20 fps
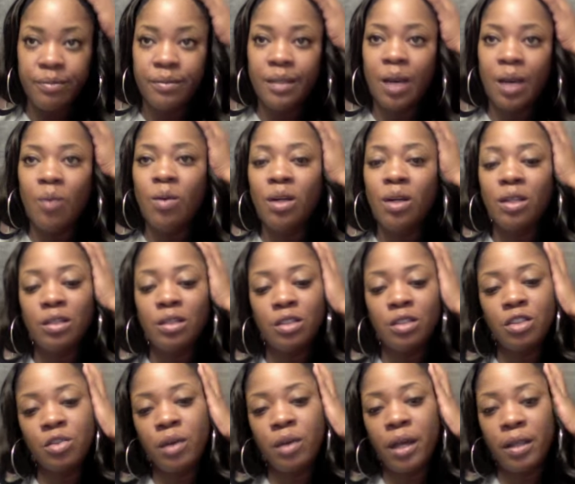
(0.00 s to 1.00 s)
I wanted to
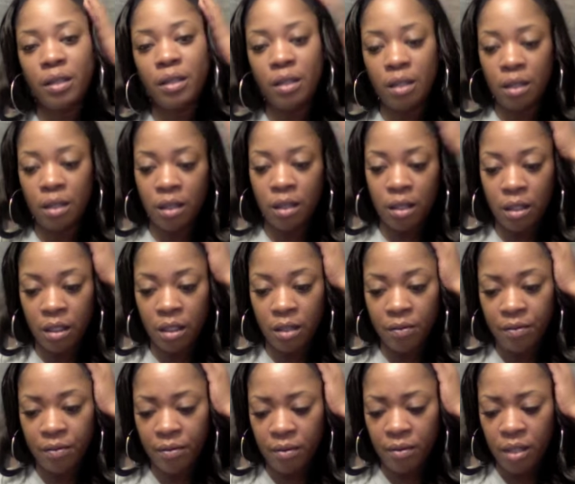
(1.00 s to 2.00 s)
try the uh, end
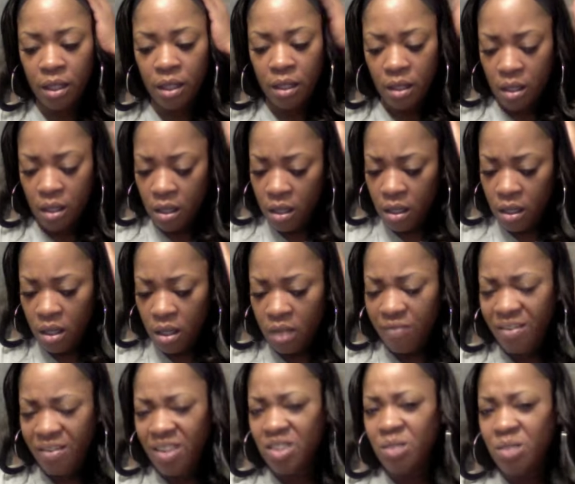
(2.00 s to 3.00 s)

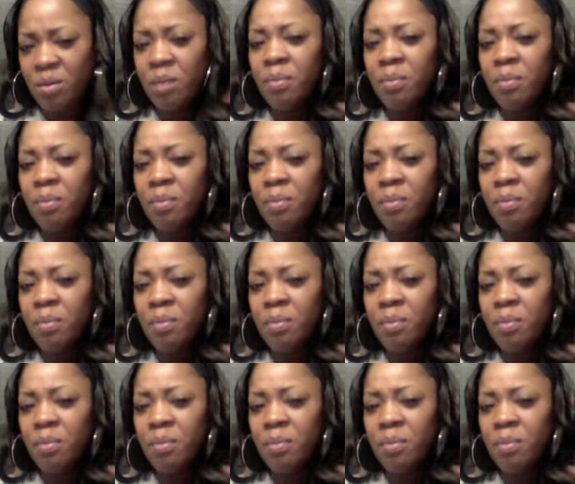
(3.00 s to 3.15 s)
invisible